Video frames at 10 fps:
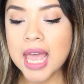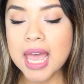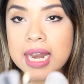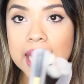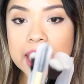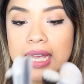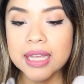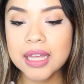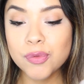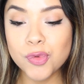And I
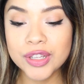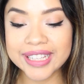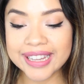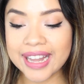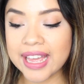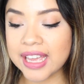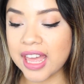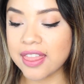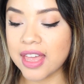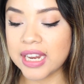really
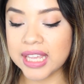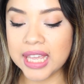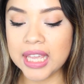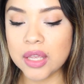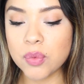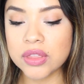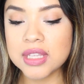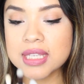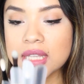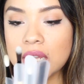like that it came with
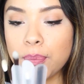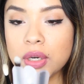these